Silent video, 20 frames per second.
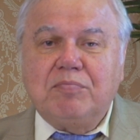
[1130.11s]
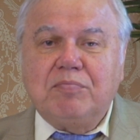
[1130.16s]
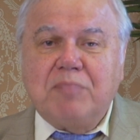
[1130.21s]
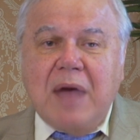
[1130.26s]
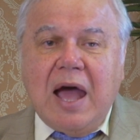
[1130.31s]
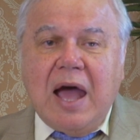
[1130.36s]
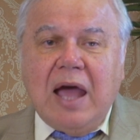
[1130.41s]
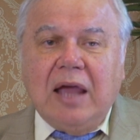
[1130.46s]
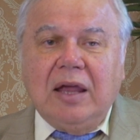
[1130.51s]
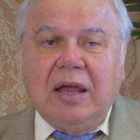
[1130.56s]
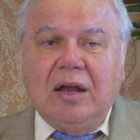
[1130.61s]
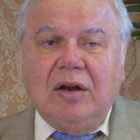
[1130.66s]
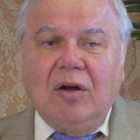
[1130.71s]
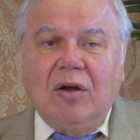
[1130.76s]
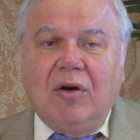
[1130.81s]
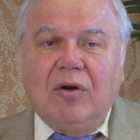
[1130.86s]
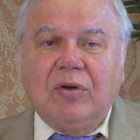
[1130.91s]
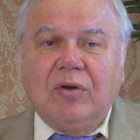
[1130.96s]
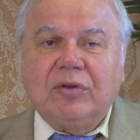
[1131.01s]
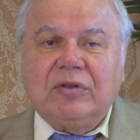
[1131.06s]
buying
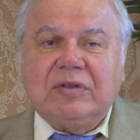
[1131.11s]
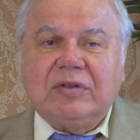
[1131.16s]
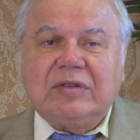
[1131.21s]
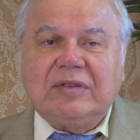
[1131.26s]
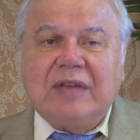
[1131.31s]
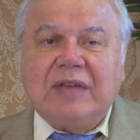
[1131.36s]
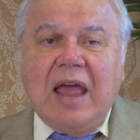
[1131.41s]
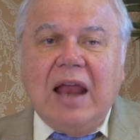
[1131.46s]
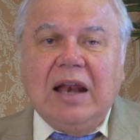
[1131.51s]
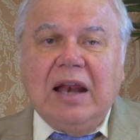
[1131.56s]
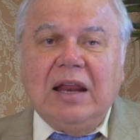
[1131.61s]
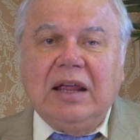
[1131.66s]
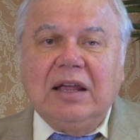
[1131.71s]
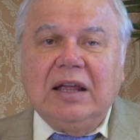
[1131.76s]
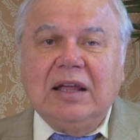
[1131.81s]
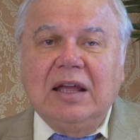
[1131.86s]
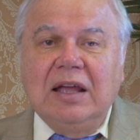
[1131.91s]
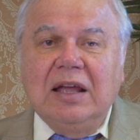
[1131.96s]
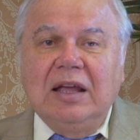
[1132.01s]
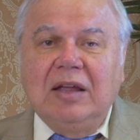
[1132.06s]
or
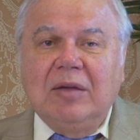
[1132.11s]
selling